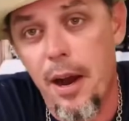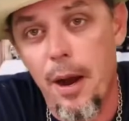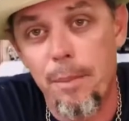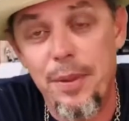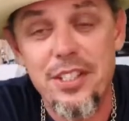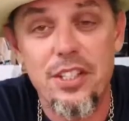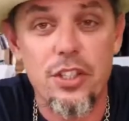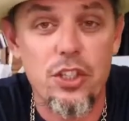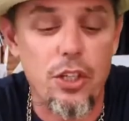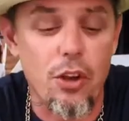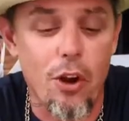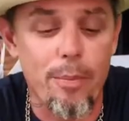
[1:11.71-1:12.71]
This is a
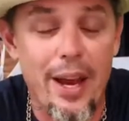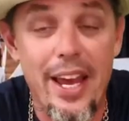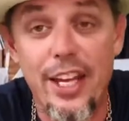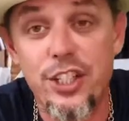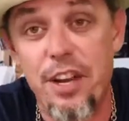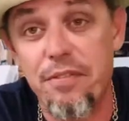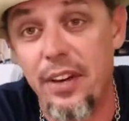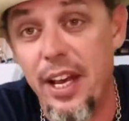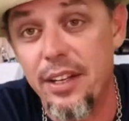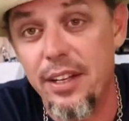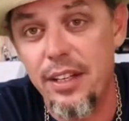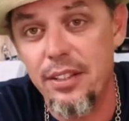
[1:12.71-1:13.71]
cigar by AJ
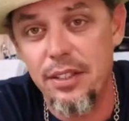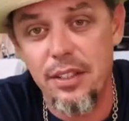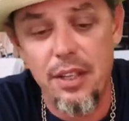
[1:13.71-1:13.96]
Fernandez.